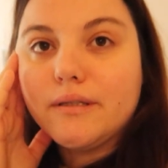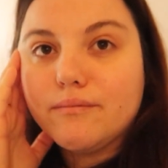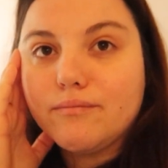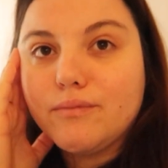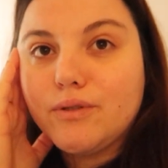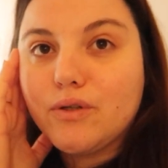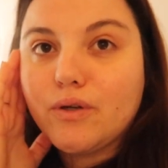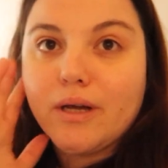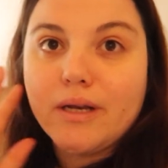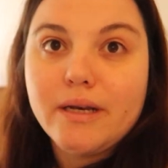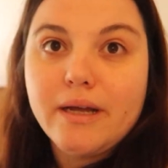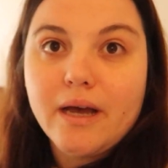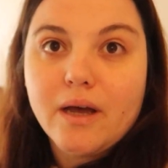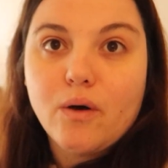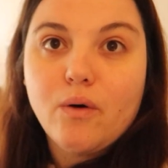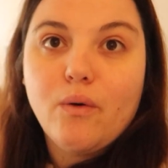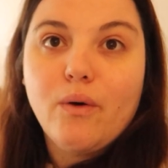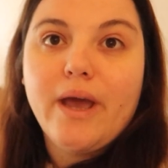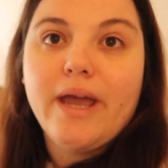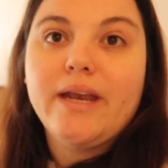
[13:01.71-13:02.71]
you cannot
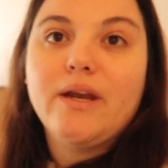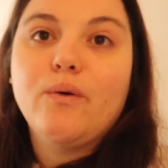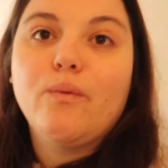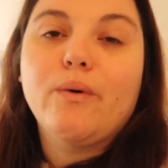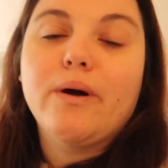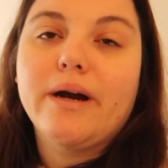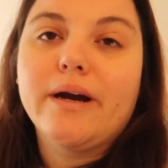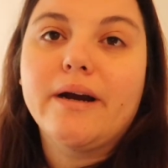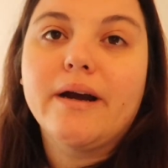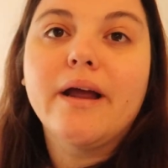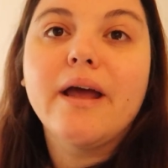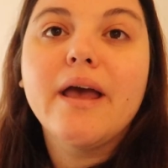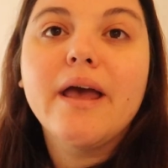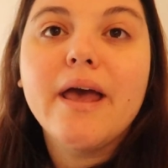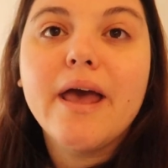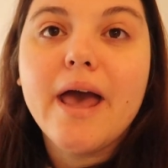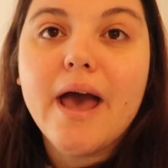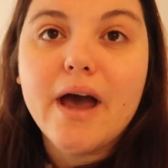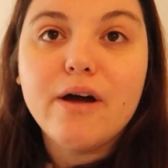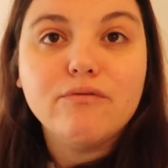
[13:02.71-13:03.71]
go anywhere
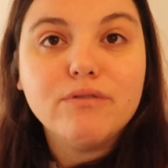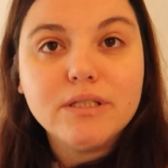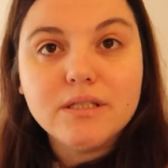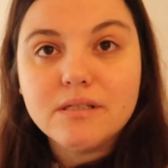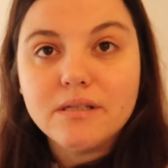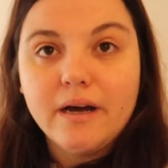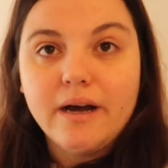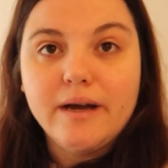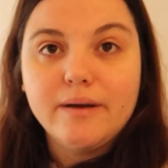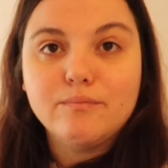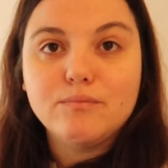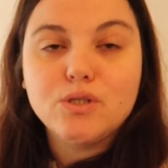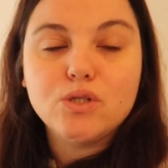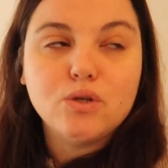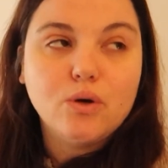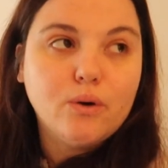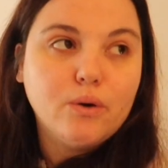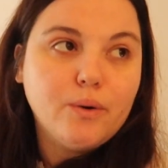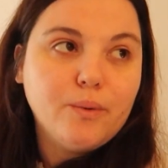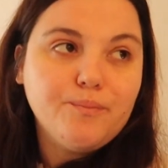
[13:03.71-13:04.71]
every time,
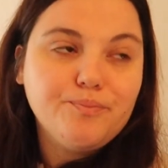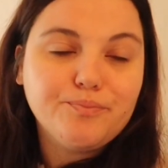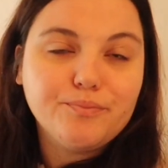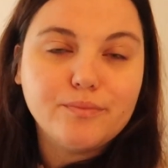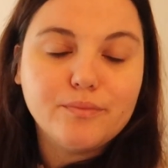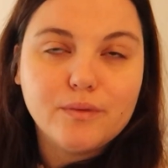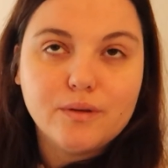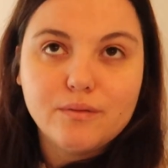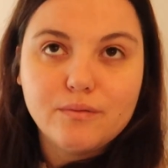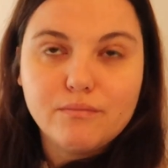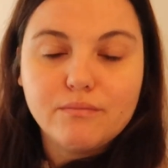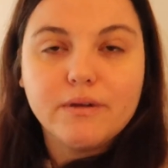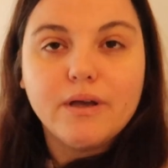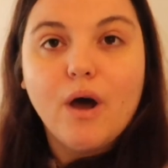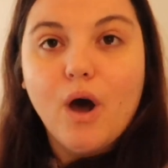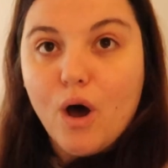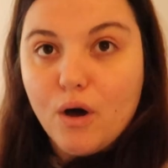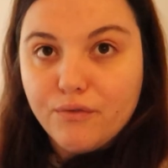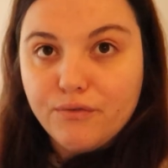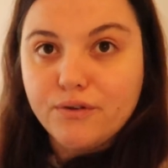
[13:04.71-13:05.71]
so the
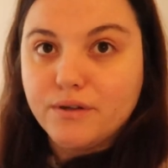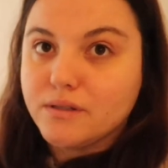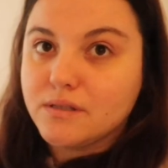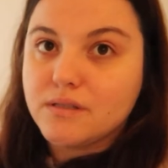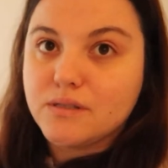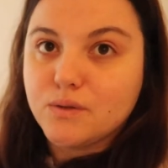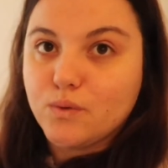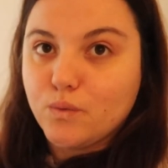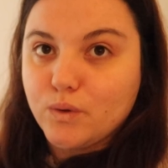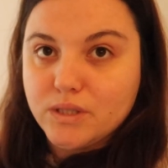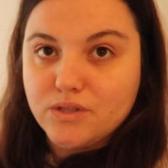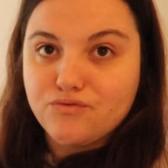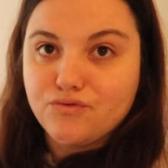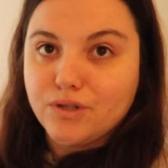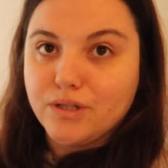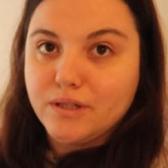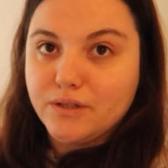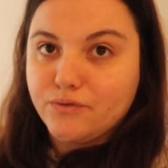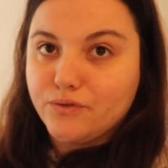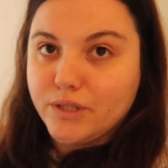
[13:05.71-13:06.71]
office was
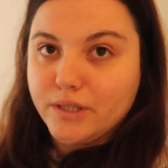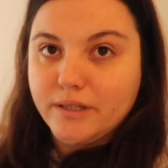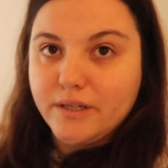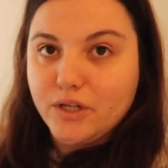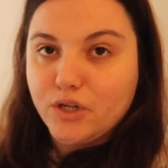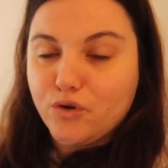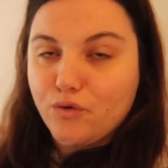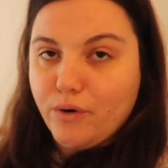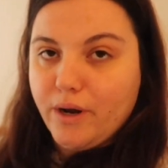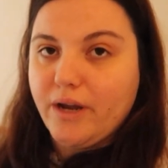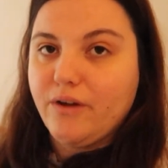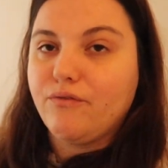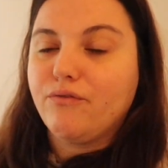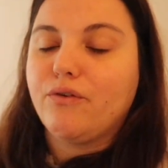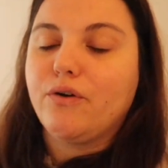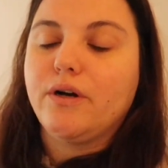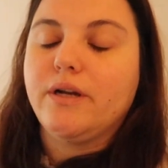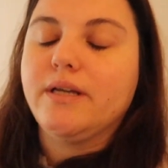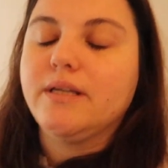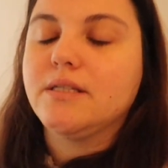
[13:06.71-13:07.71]
really, really great
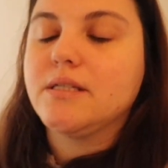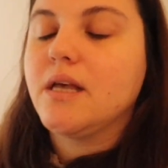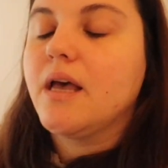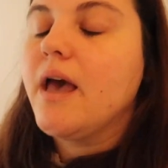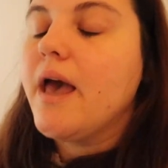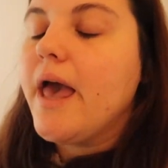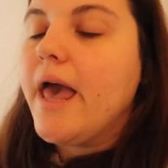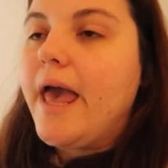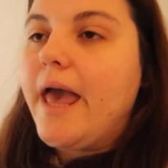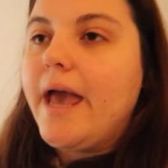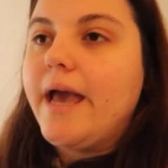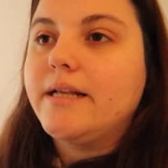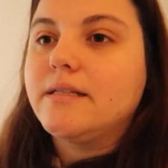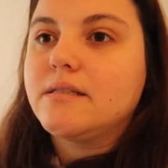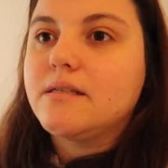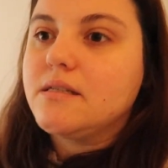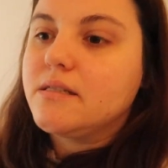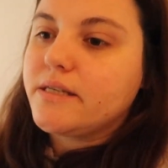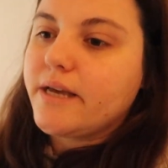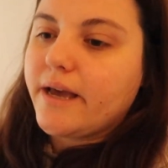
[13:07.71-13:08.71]
for this. And
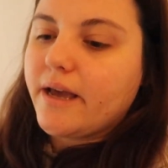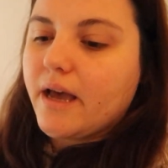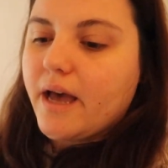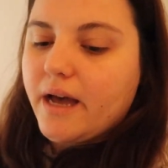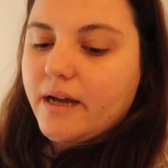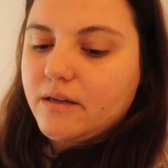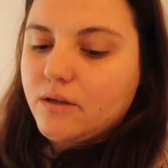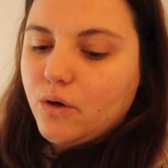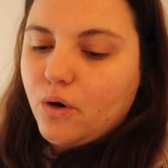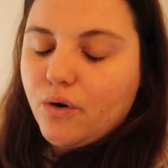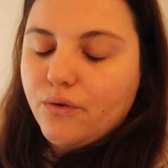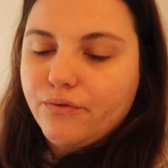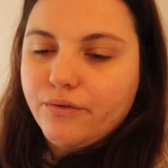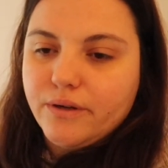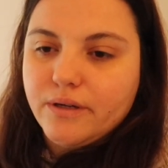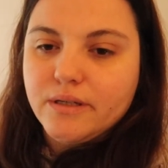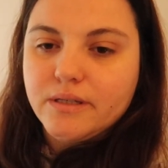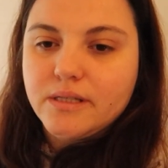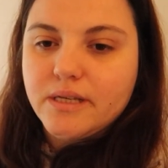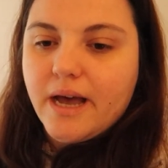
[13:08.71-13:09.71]
since I got the
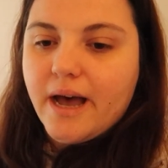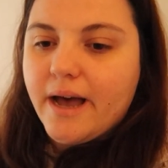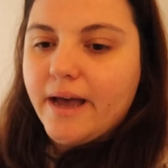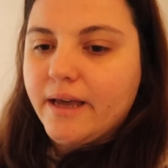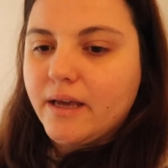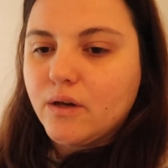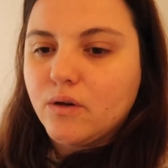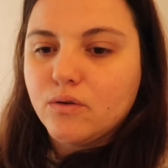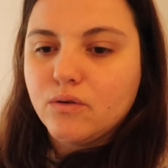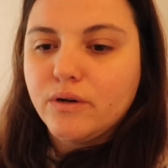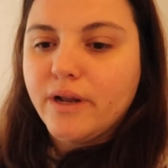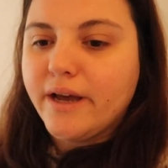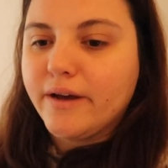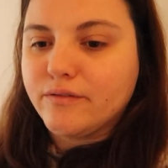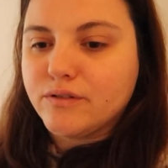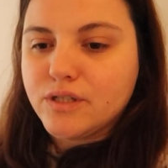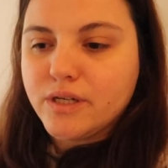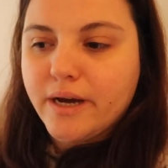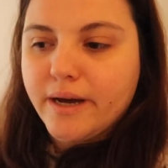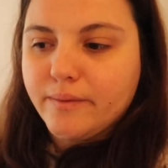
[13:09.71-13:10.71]
office, I couldn't
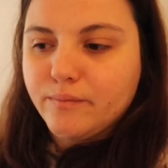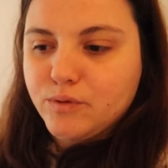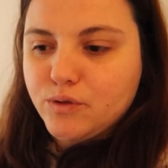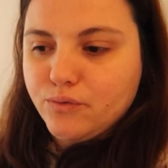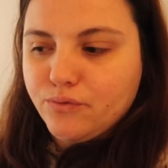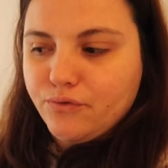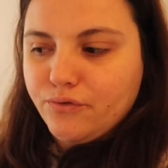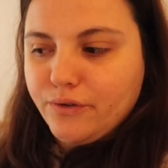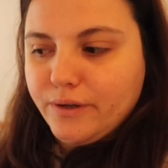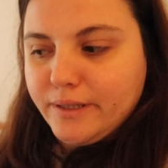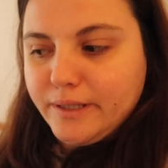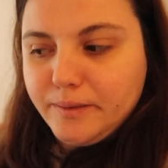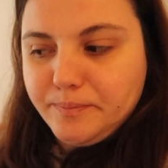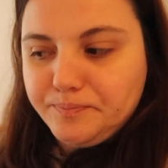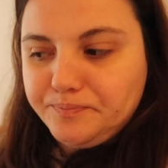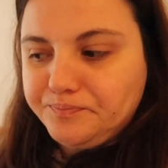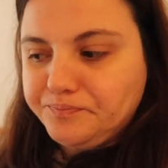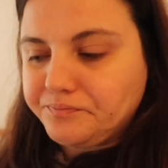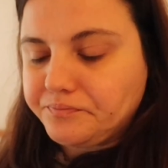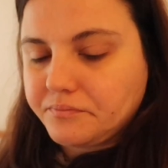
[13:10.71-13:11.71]
have time to film